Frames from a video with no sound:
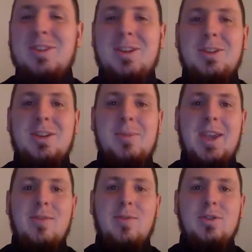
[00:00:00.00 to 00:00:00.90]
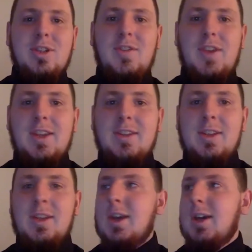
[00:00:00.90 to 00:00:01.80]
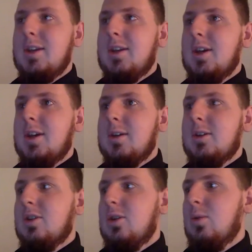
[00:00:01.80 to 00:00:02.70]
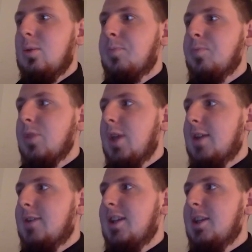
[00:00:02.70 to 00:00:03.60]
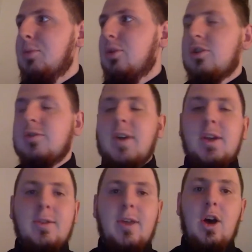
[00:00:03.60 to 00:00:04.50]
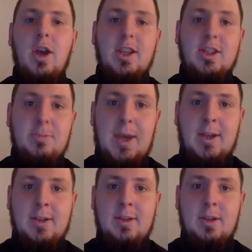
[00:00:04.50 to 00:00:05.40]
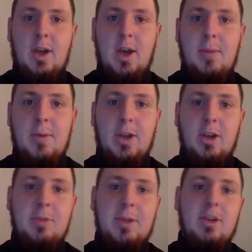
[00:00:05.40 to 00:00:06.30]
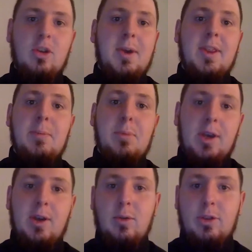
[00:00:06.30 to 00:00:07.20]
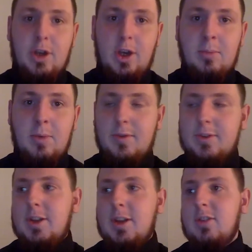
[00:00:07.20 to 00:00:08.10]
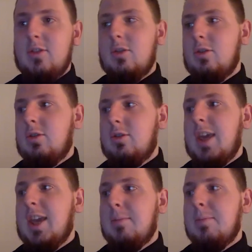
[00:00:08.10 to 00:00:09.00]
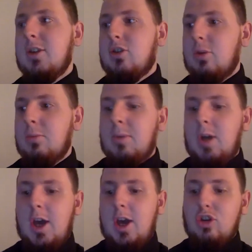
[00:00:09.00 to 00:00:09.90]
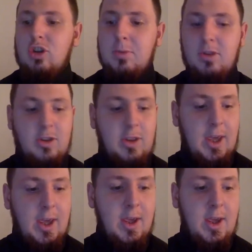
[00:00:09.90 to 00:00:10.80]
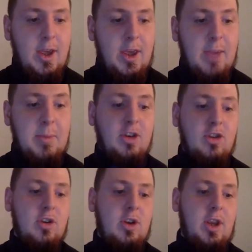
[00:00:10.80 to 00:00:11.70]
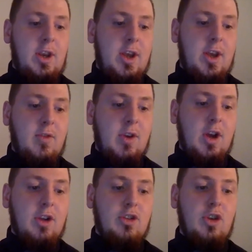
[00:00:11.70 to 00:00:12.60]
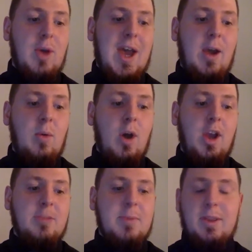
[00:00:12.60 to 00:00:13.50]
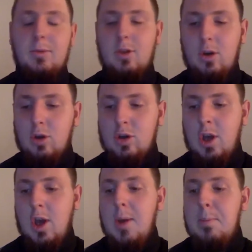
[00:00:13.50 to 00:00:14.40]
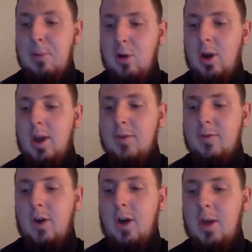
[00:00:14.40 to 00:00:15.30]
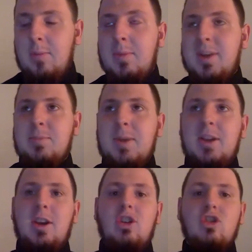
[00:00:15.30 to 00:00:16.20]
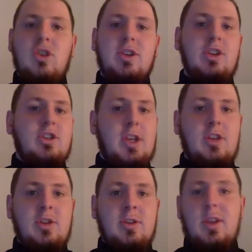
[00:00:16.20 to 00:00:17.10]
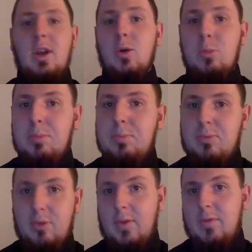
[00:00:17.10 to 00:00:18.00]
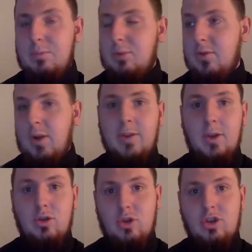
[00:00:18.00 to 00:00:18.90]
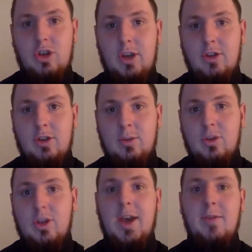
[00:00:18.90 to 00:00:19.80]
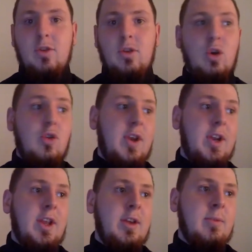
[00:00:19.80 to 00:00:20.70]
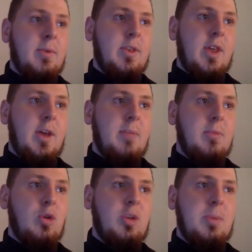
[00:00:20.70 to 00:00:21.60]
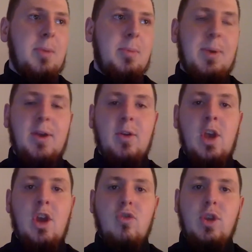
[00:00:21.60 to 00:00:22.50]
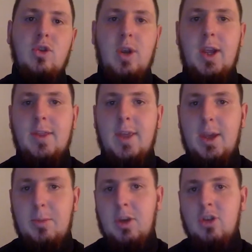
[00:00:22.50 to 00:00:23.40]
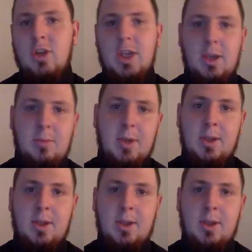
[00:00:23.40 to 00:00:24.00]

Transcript: to make everyone's life easy and to exceed the production value that I expect. I don't expect it to come out of their pocket all the time. Obviously, they can make some adjustments to their image in regards to how I expect them to look. But if I'm expecting any drastic changes, then I'll provide those changes, which I have done already with talking to people about recreating their image, their gimmick.